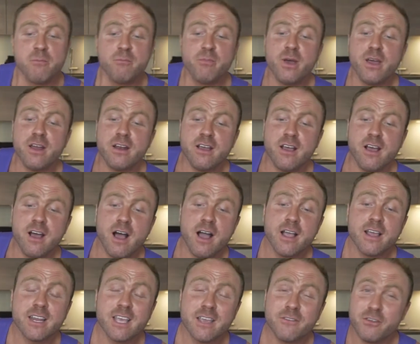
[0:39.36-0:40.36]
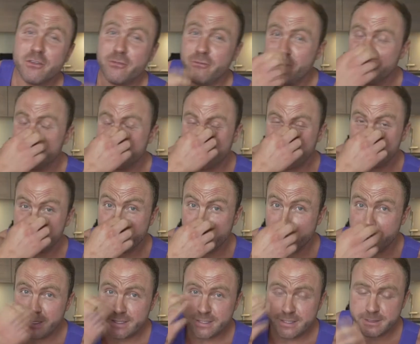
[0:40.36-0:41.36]
but I'm going to give you 6
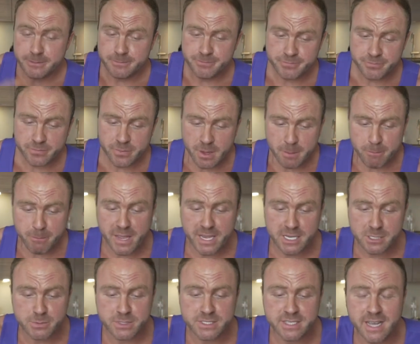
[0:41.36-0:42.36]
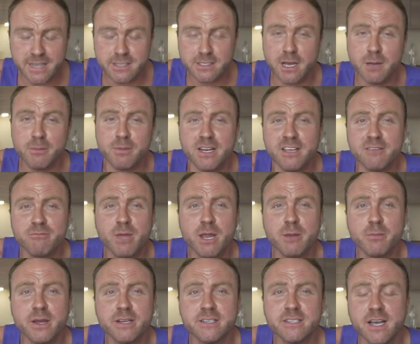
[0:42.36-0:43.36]
points. Biggest mistakes I believe
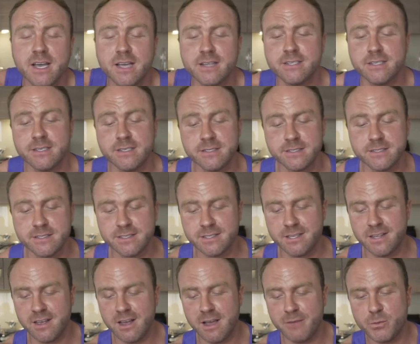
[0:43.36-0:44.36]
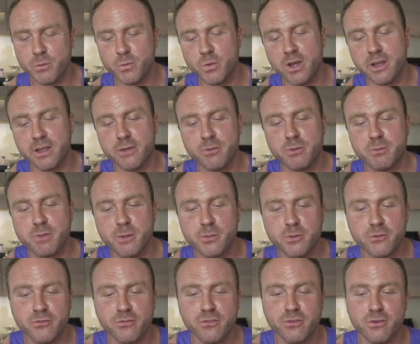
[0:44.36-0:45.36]
made by dieters. I've been working with
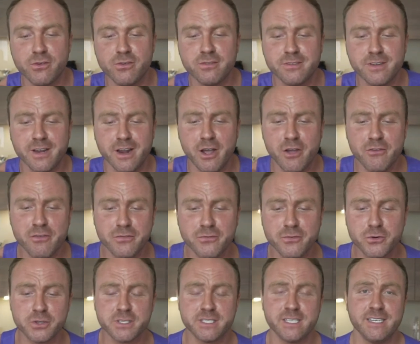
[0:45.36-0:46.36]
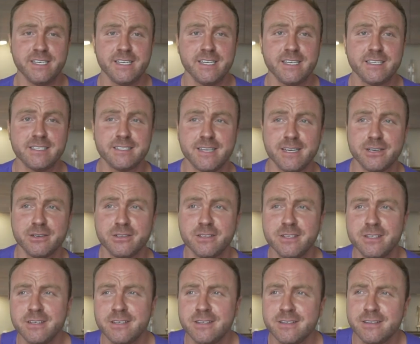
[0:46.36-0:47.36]
people for over 14 years now.
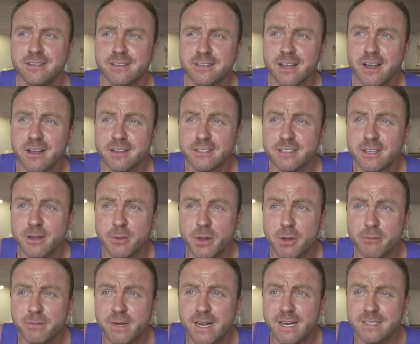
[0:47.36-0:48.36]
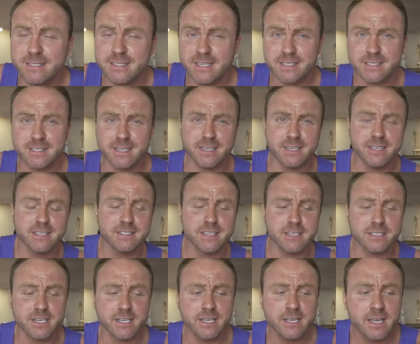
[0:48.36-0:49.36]
Gosh, coming up nearly 16 years
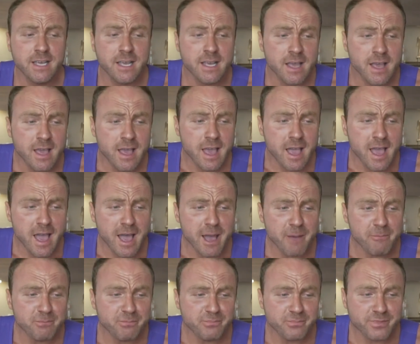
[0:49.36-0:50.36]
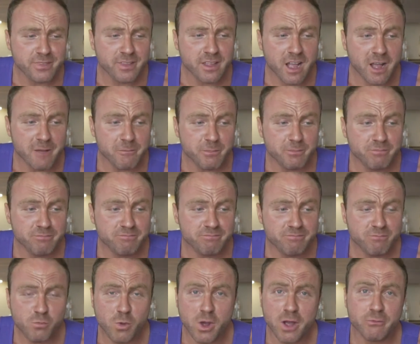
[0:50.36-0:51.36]
actually.
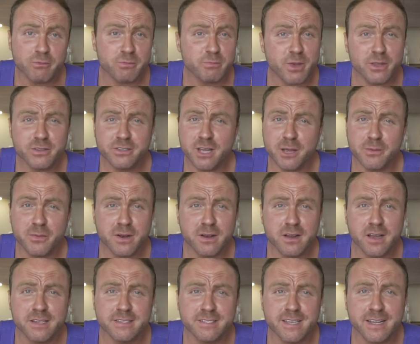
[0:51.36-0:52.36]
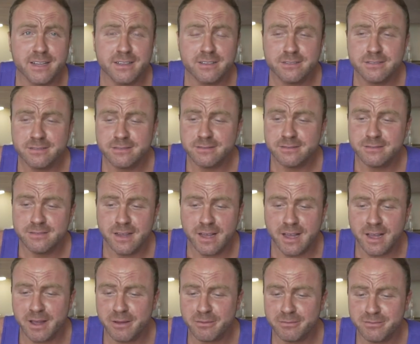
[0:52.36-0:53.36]
I've worked with most type of clientele,
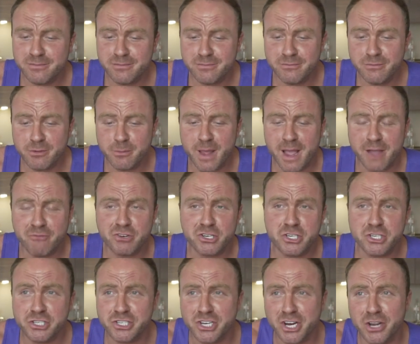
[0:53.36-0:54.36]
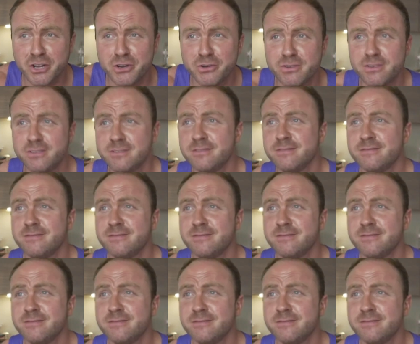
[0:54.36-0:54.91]
from average Joe